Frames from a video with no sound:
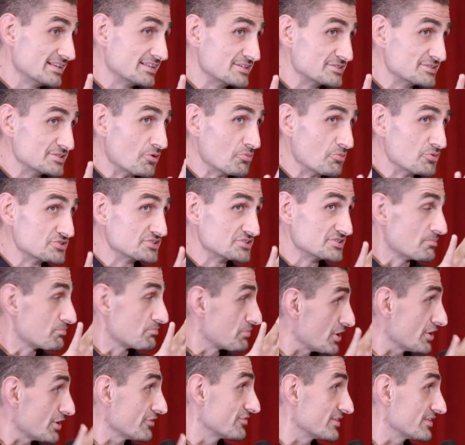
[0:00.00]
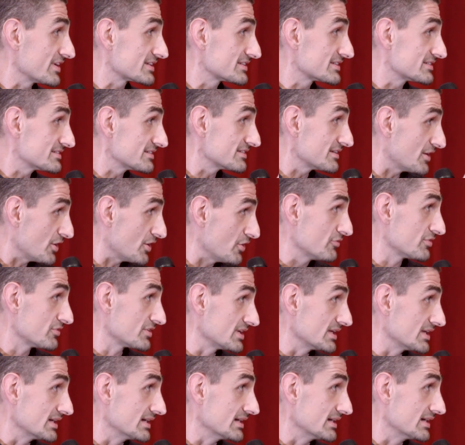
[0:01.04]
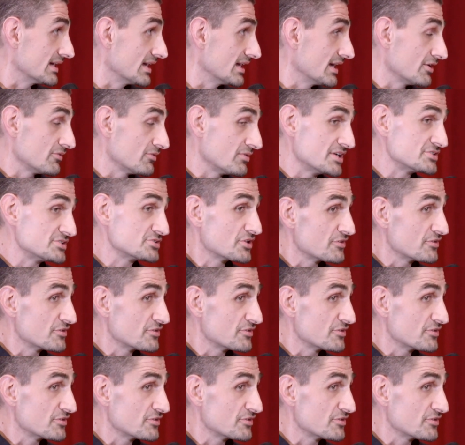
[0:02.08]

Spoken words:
there's almost a perfect overlay, right?